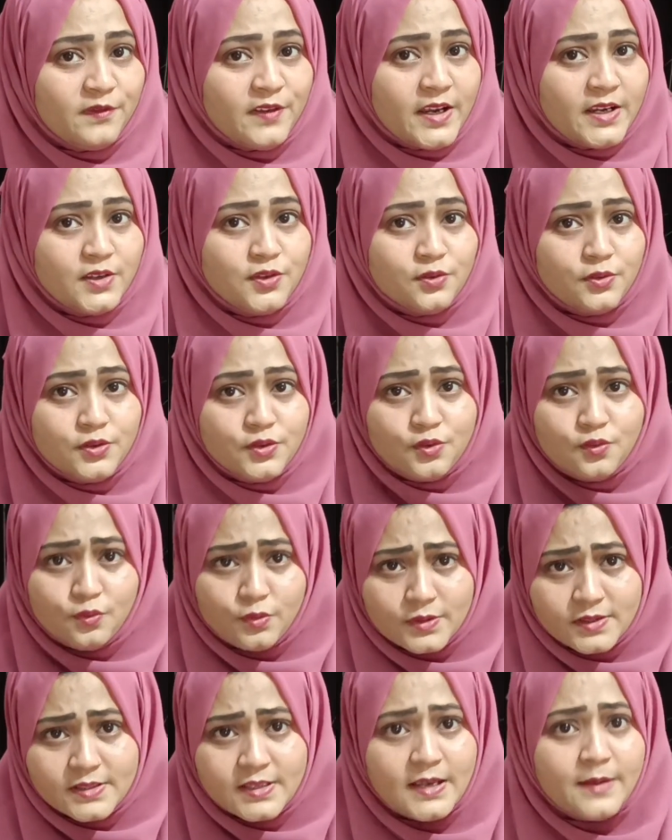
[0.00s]
When you
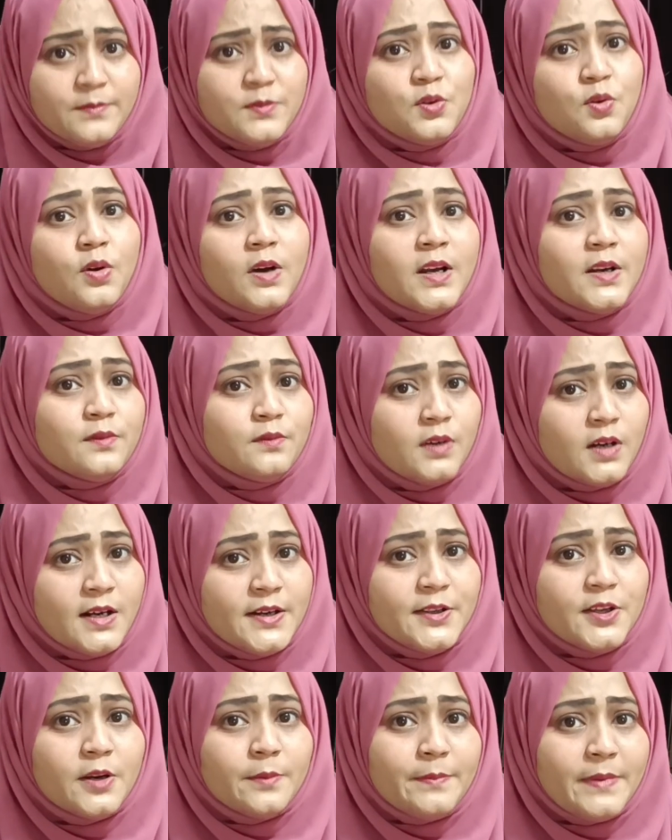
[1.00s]
use them, you
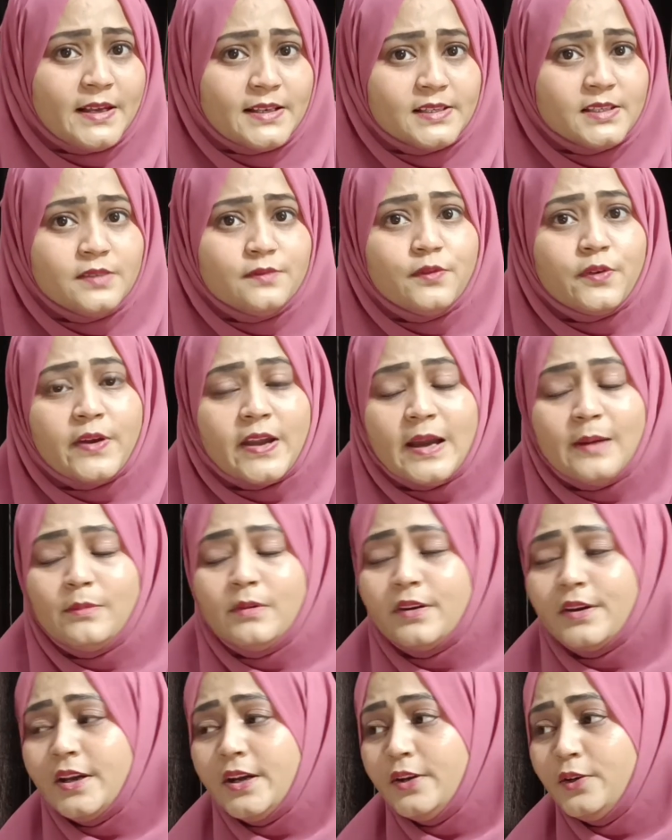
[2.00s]
convert your passive
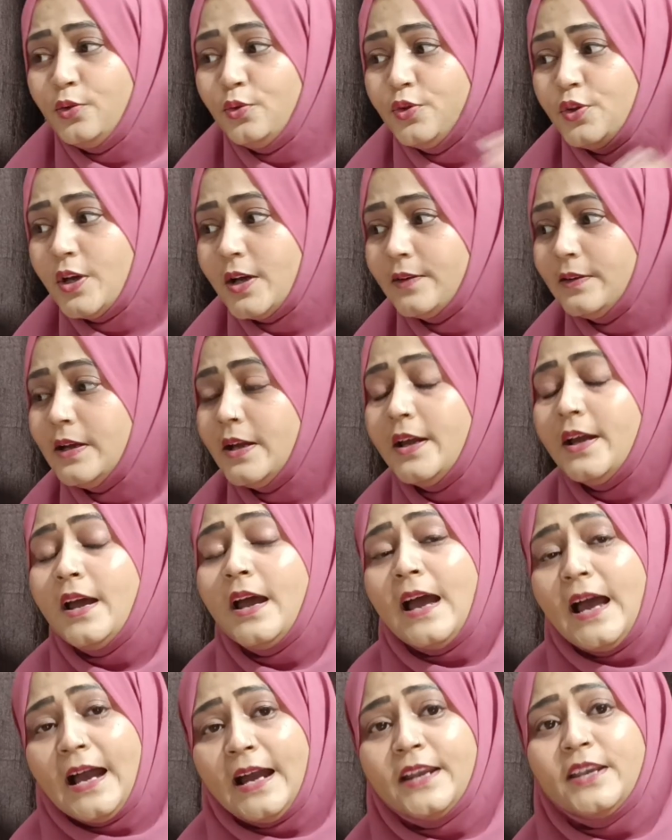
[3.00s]
vocabulary into your
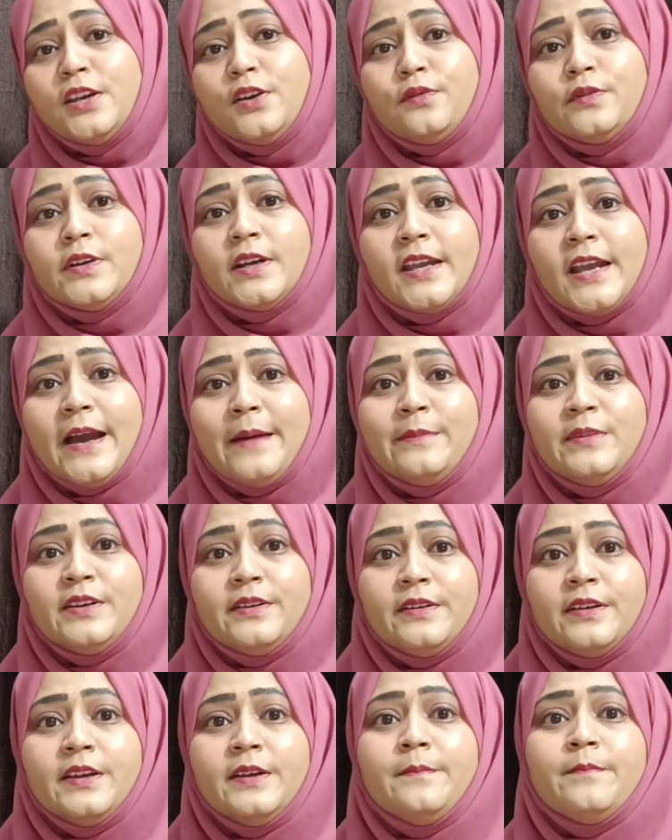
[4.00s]
active
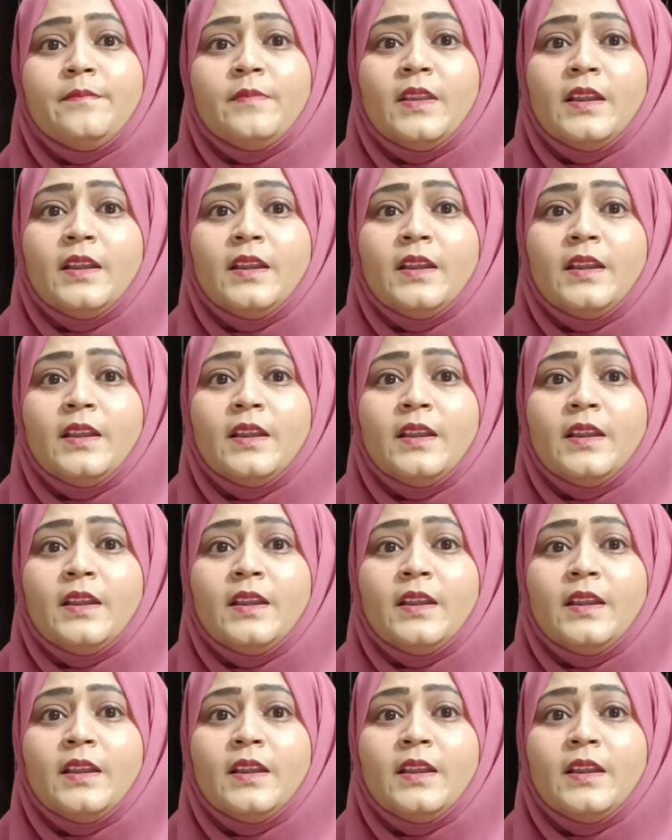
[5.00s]
vocabulary.